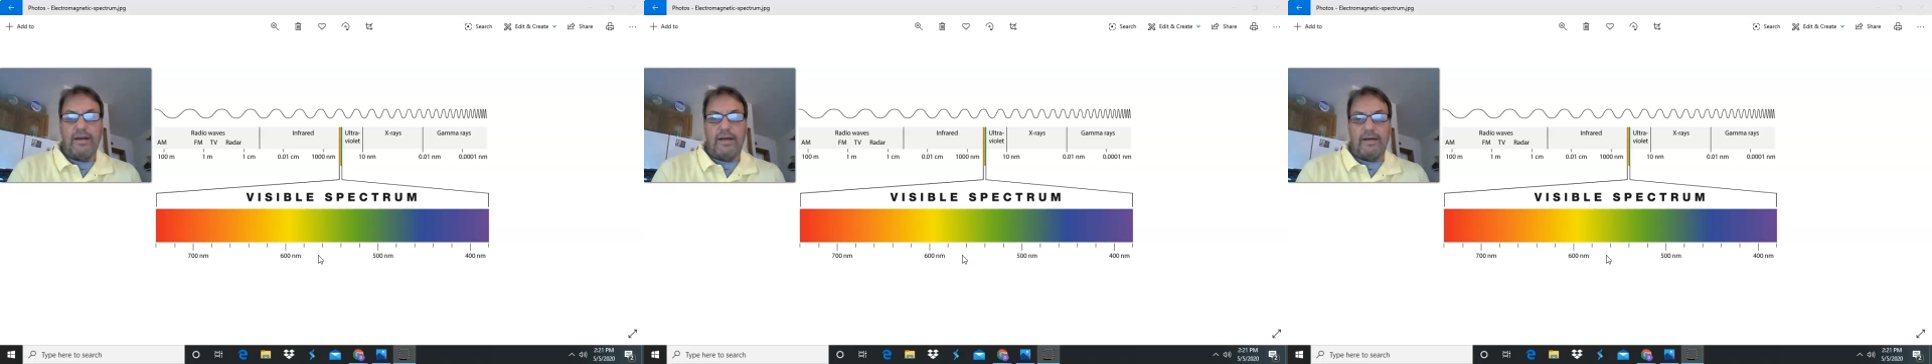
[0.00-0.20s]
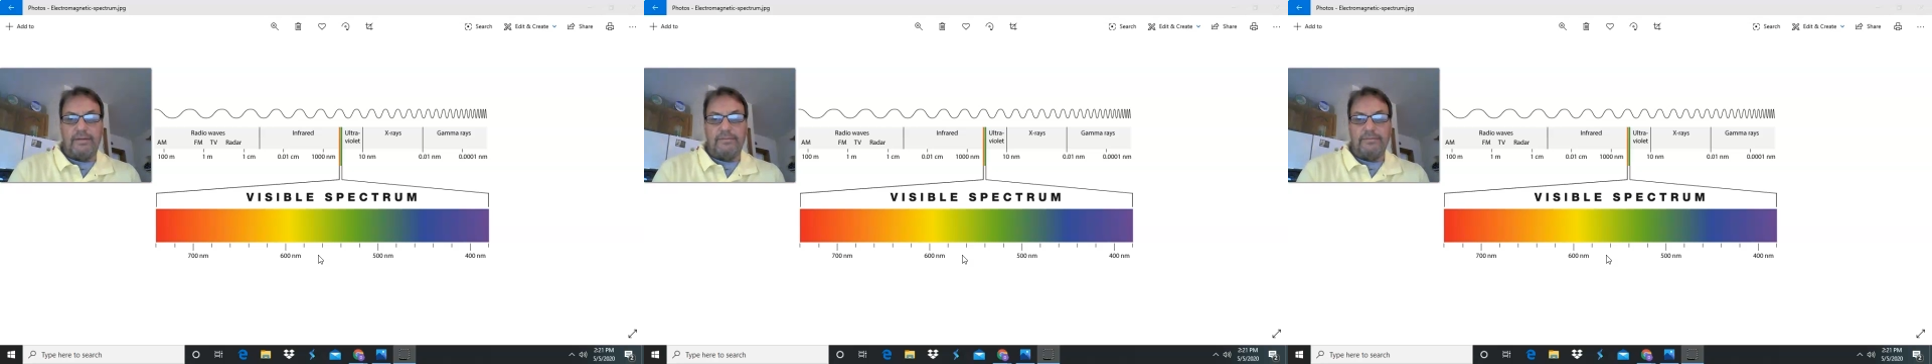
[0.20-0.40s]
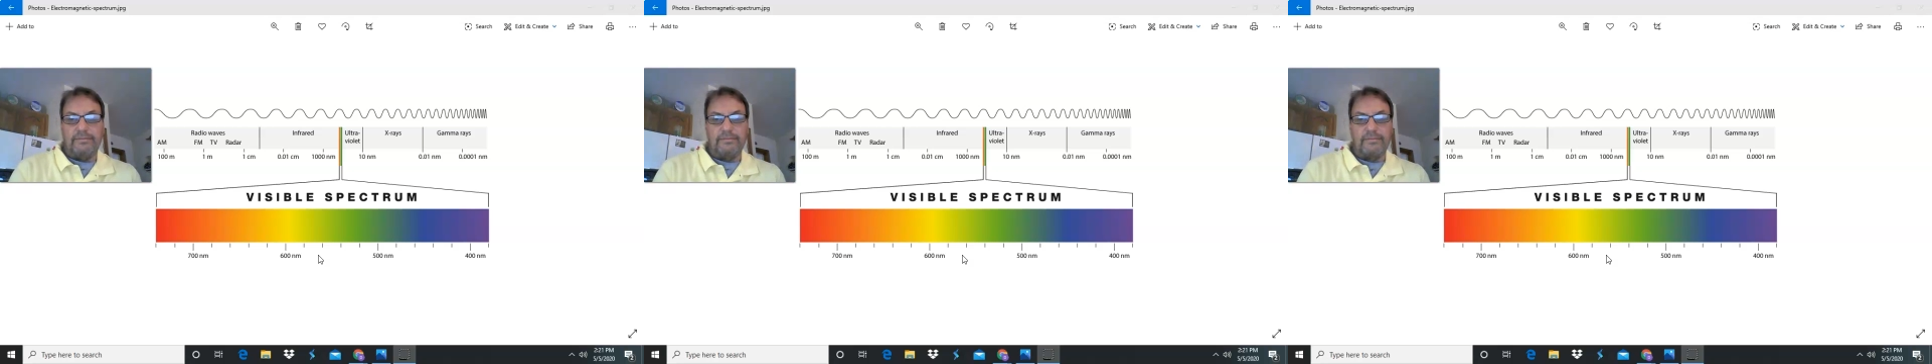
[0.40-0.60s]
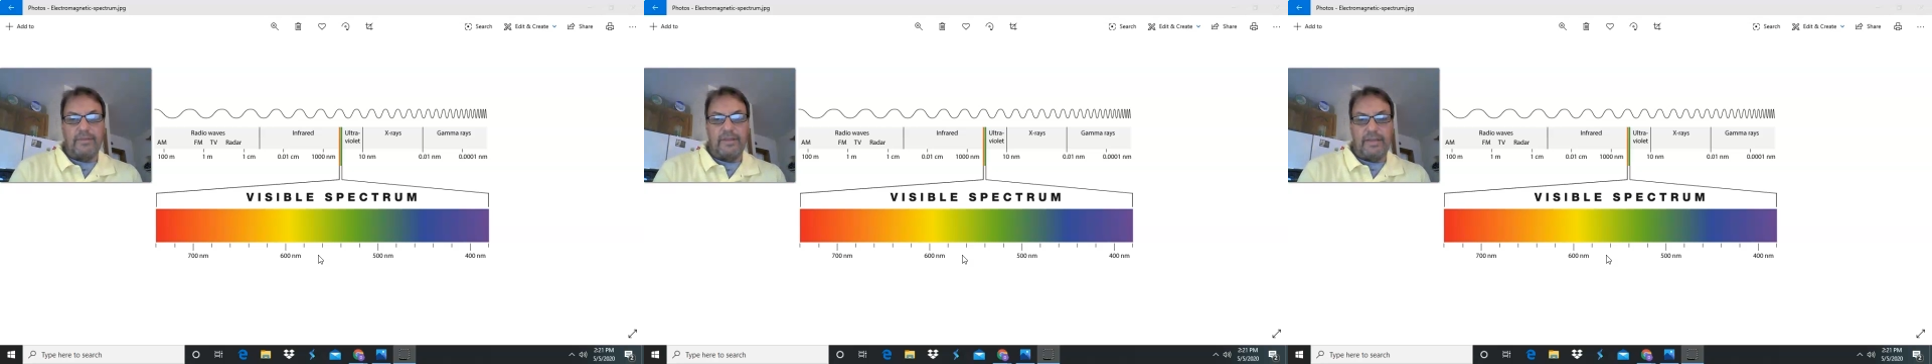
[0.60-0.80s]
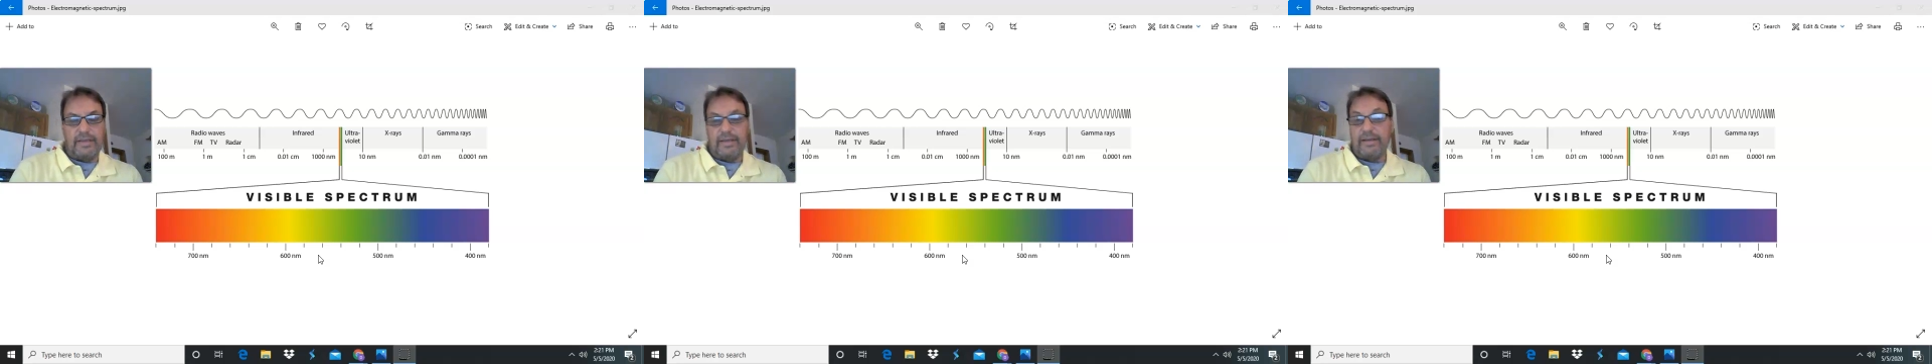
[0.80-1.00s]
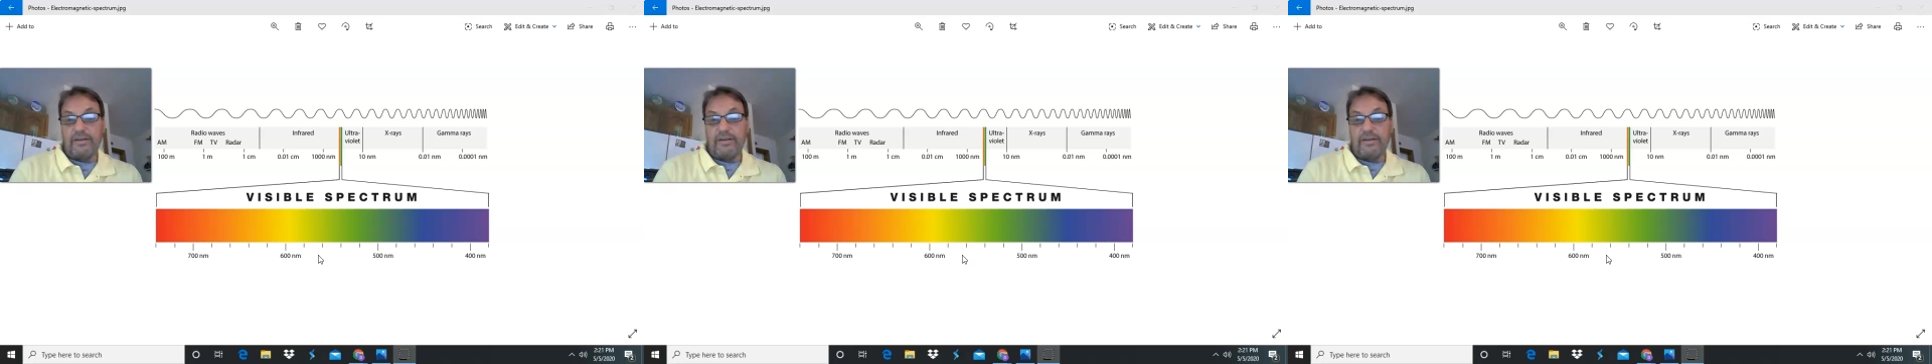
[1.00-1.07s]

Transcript: the